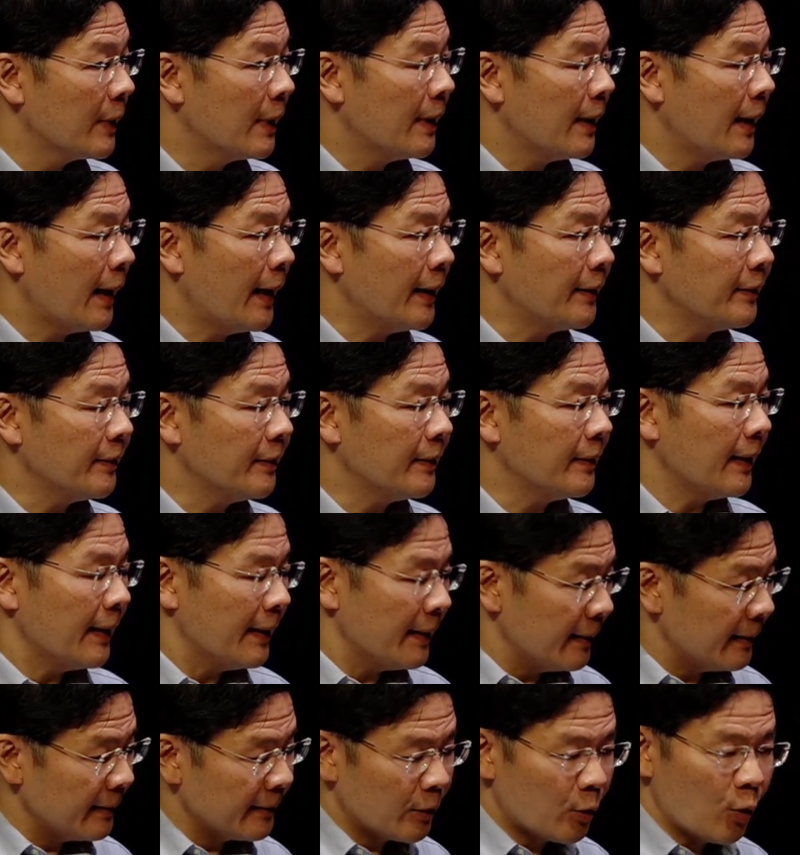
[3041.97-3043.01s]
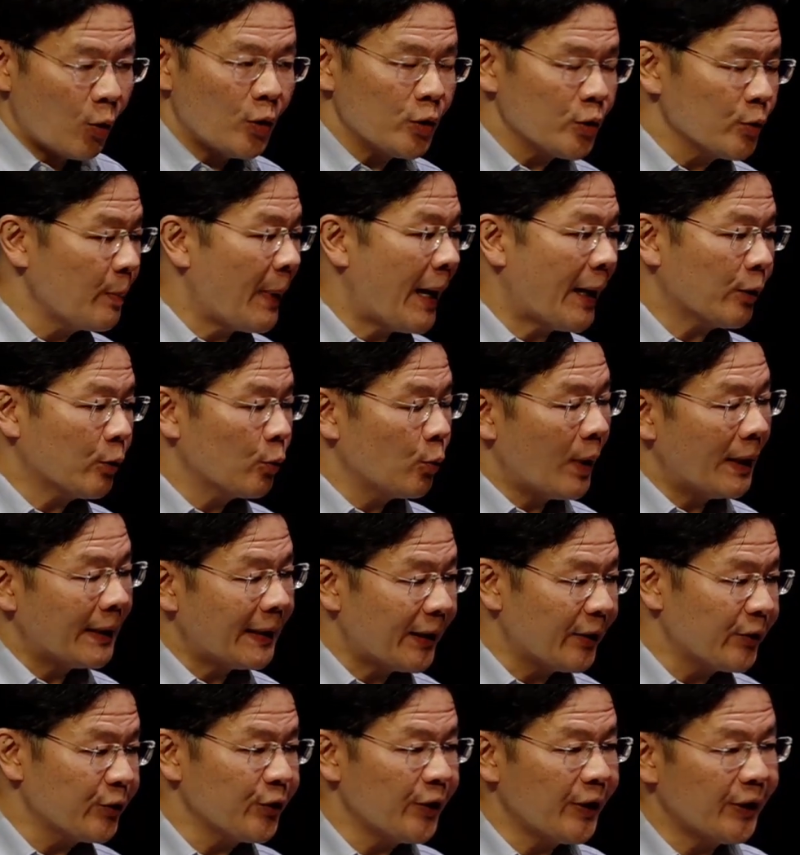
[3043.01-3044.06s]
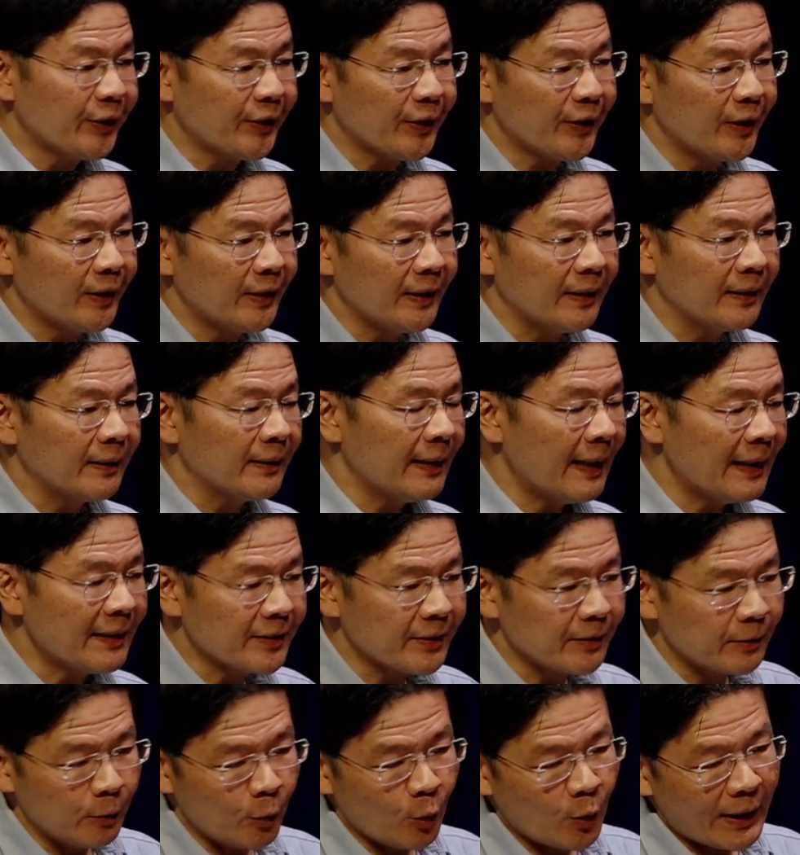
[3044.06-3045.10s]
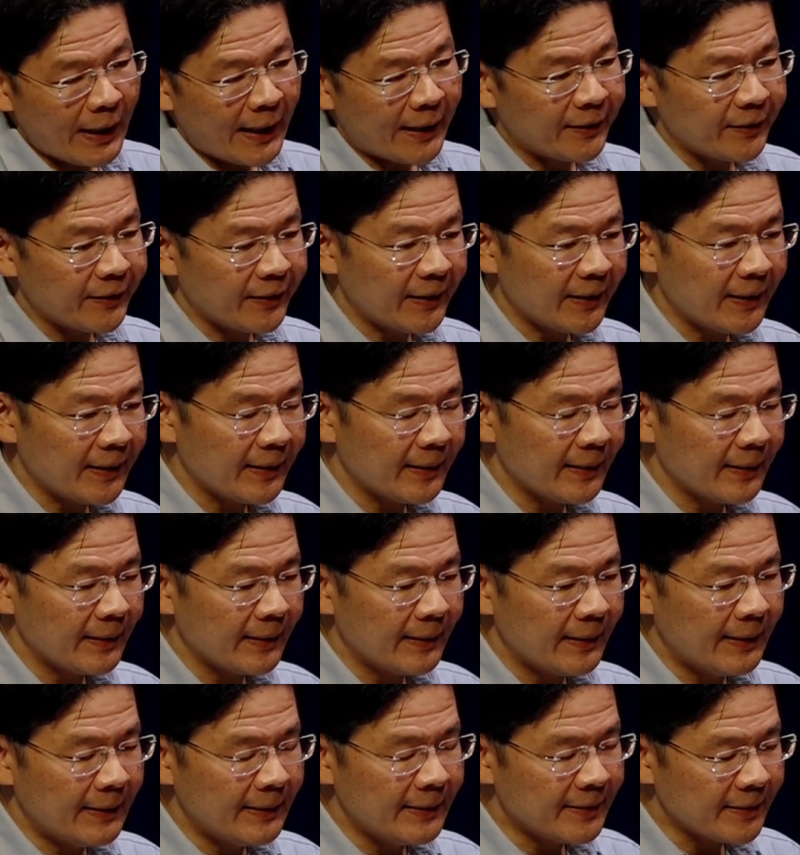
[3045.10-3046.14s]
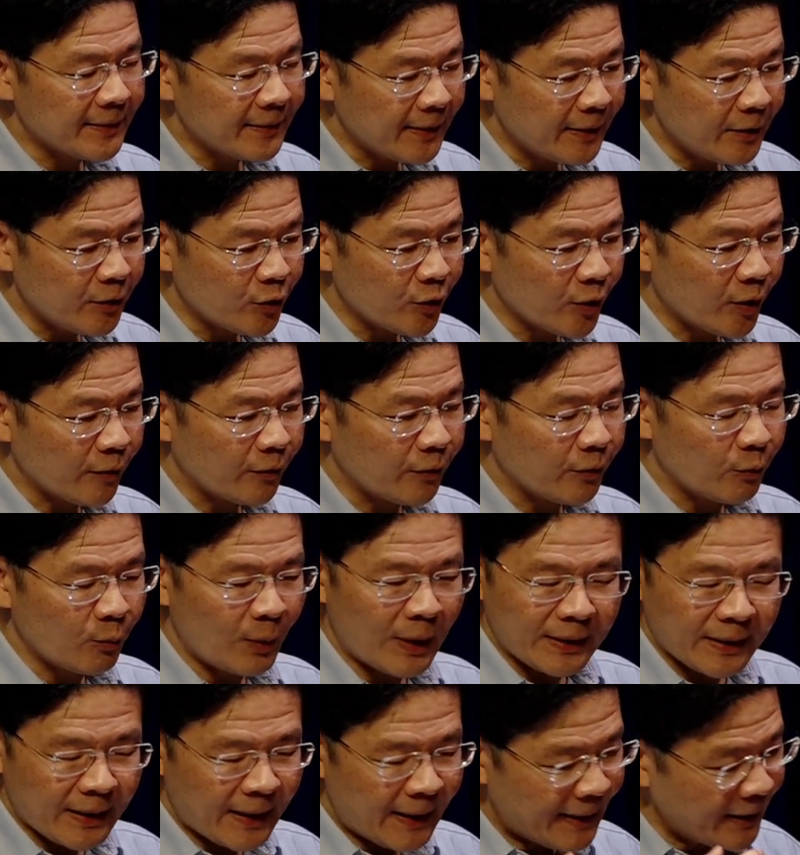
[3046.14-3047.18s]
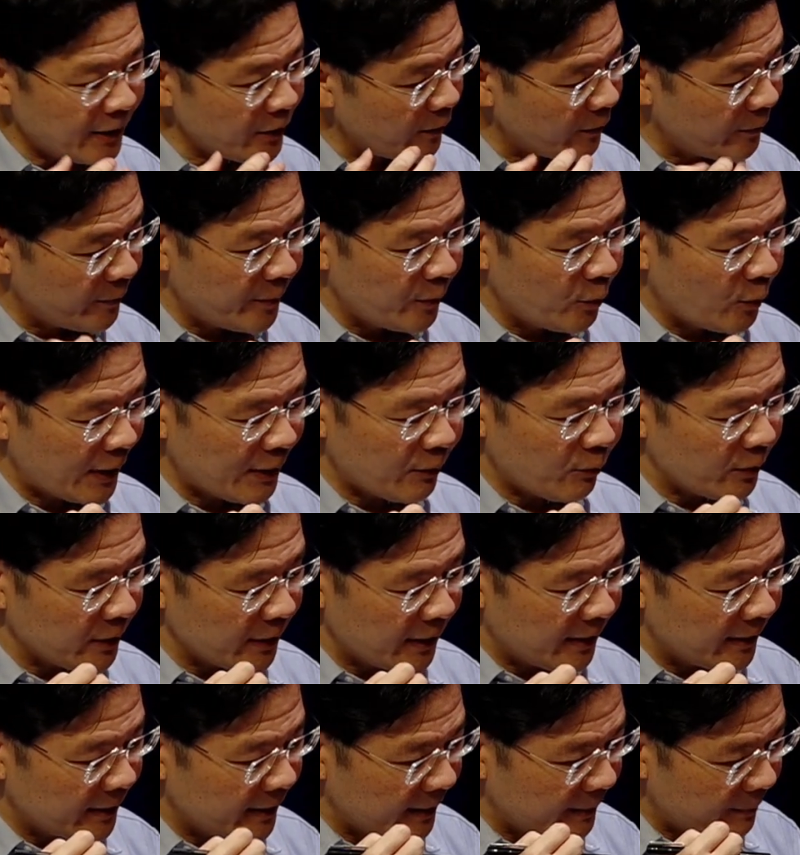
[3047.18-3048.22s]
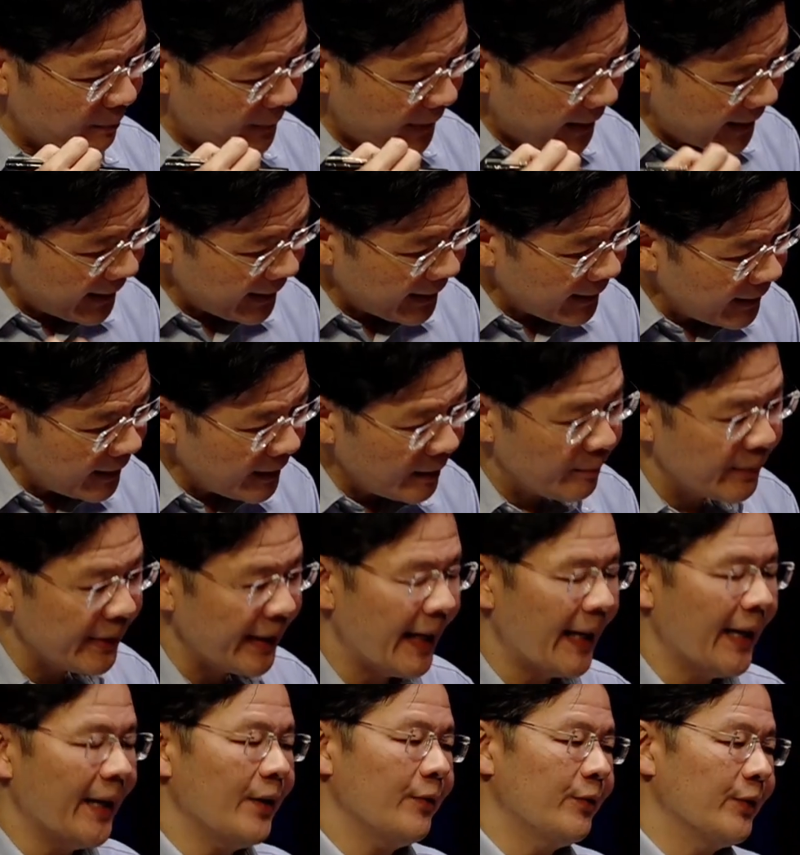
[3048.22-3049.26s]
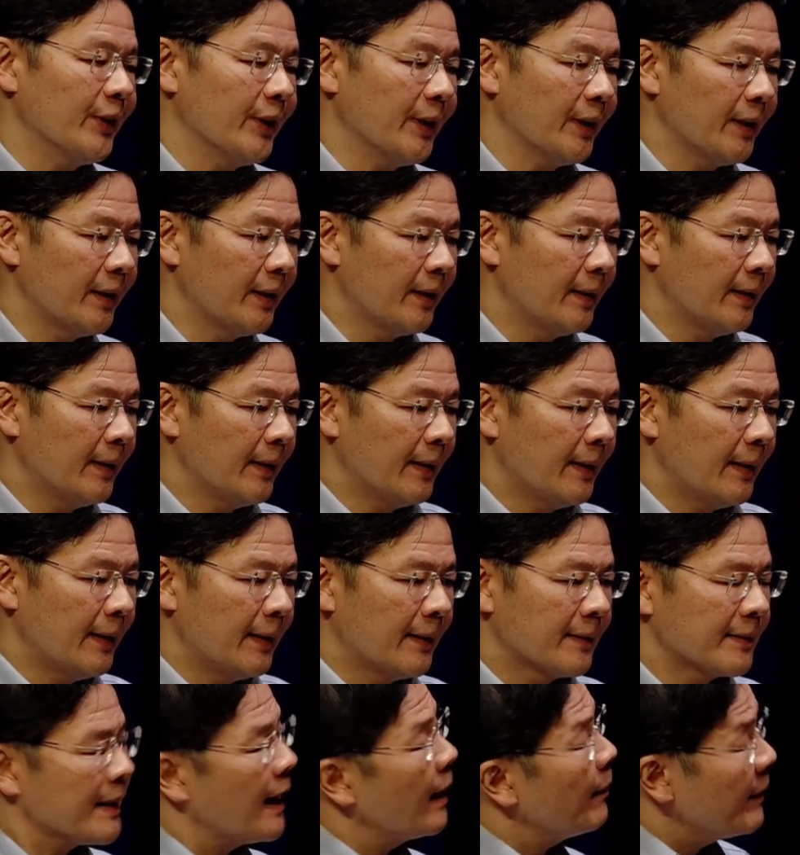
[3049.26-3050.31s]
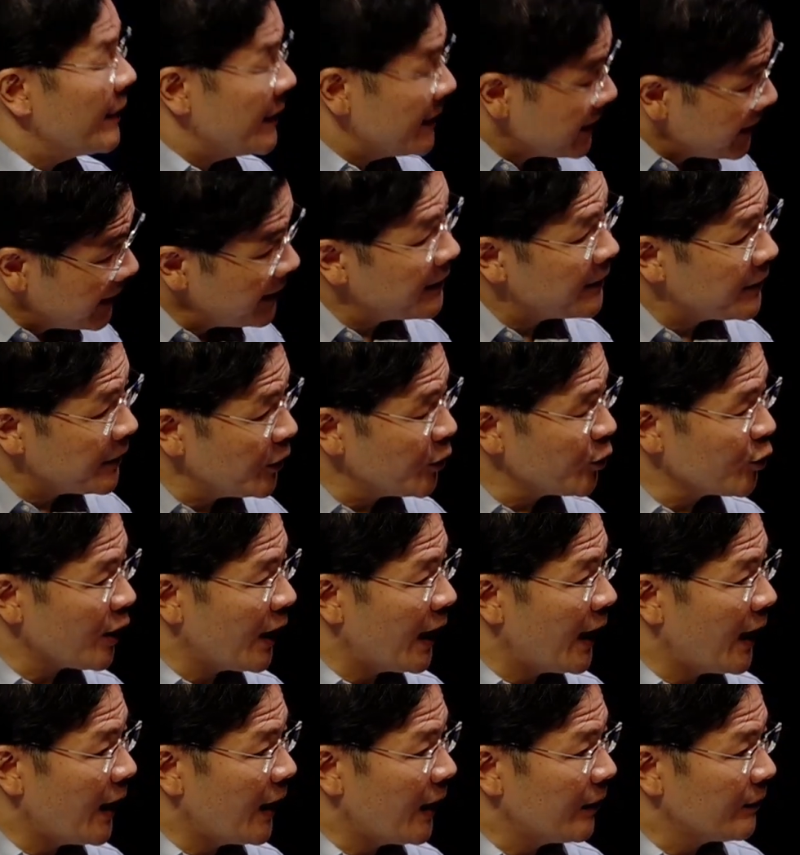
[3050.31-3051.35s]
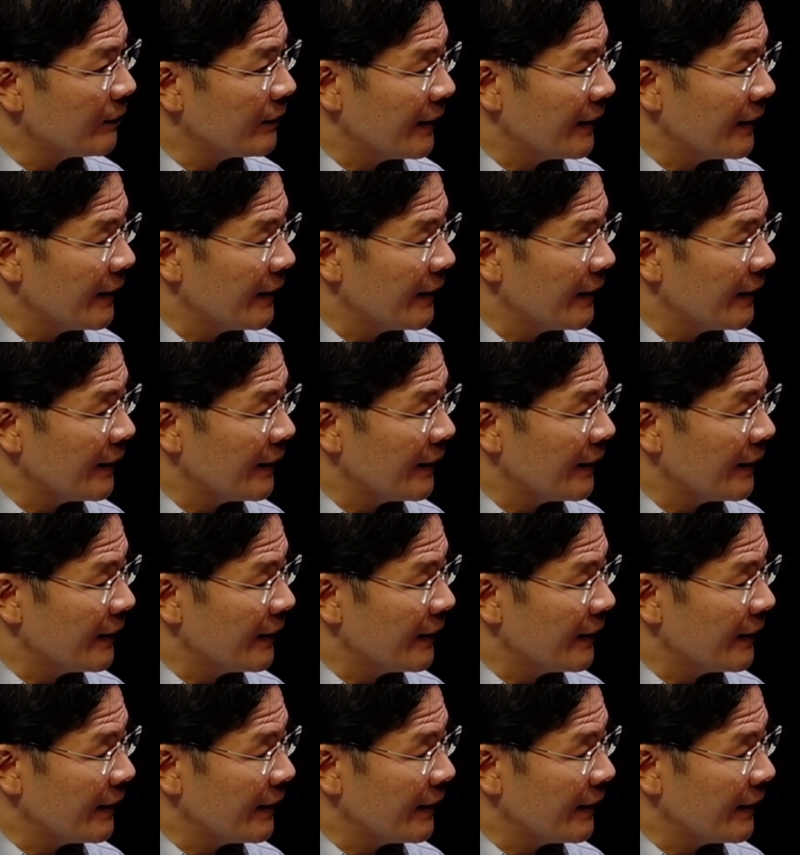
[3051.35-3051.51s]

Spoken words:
And it goes back to what I said earlier. Let's look at the instance of what the particular behavior. Some instances are